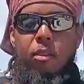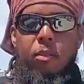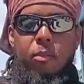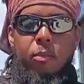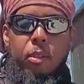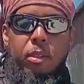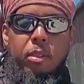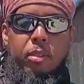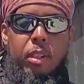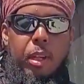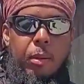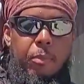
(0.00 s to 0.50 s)

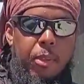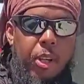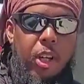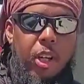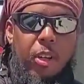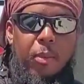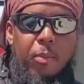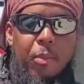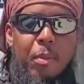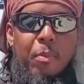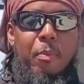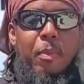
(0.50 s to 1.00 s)
What's up,
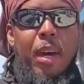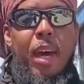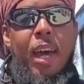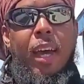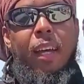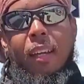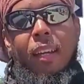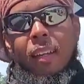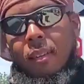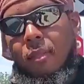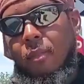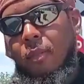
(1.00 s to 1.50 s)
y'all? We back.
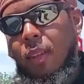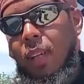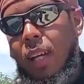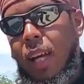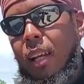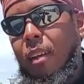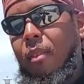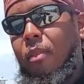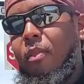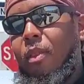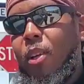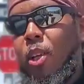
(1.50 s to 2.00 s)

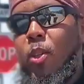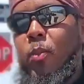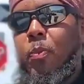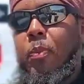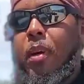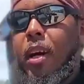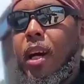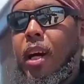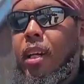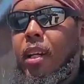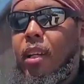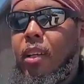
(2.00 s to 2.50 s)
Got the finished
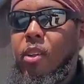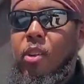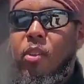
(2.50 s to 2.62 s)
product